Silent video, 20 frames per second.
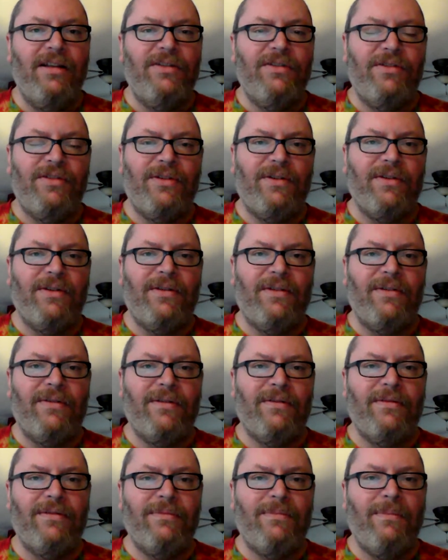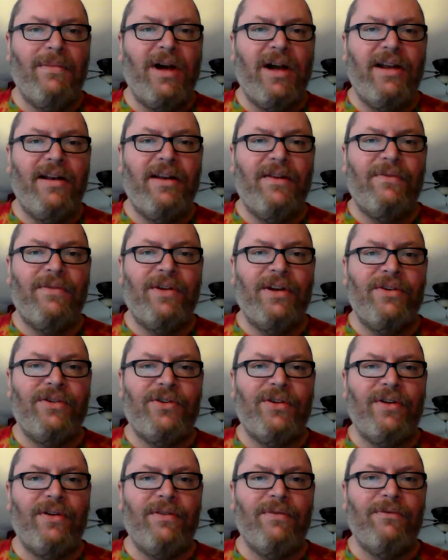So my
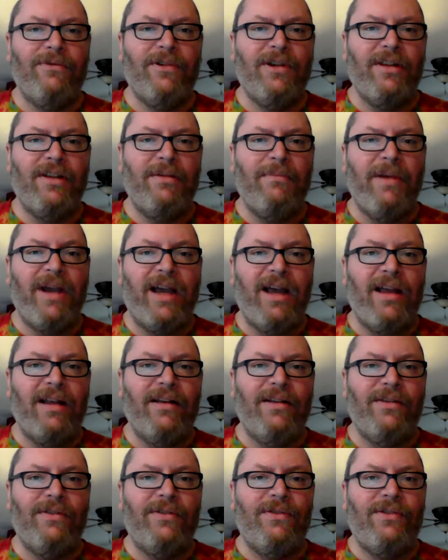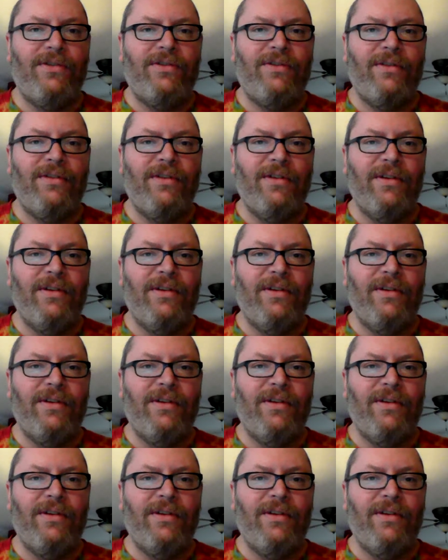definition of really bad is